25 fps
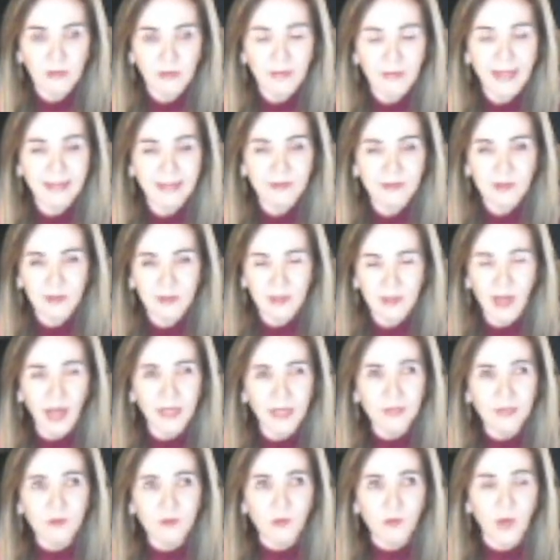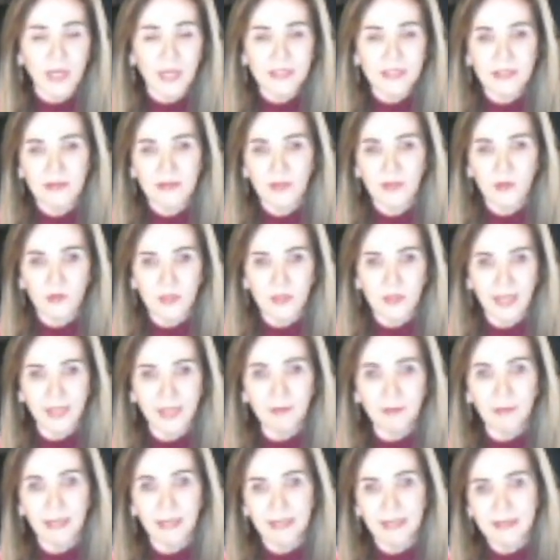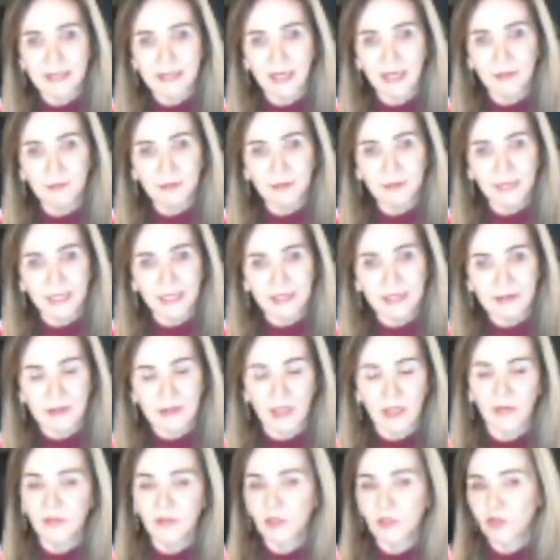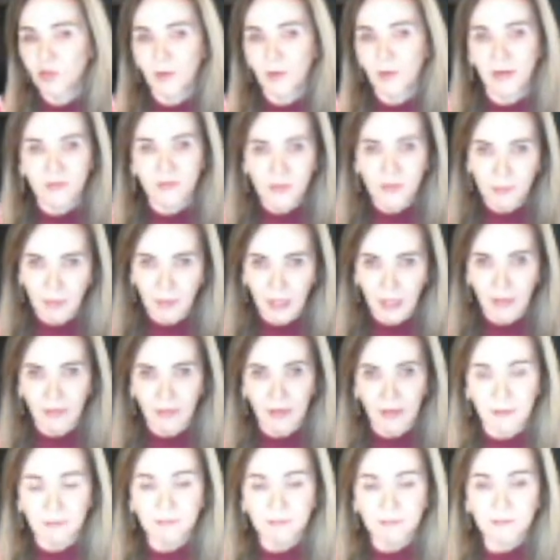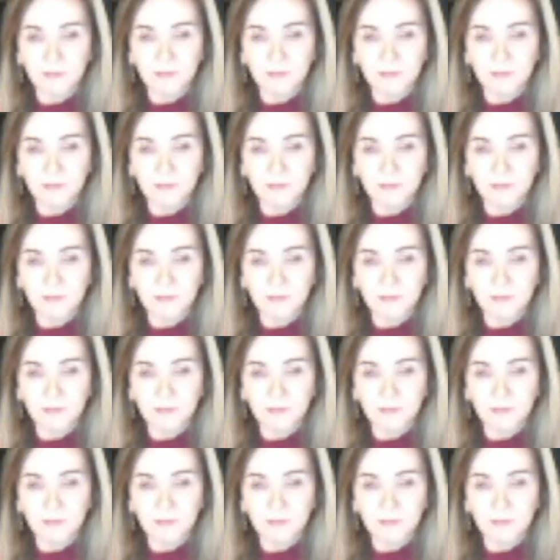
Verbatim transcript: and that's kind of why I did those neckband templates, not that you have to buy them,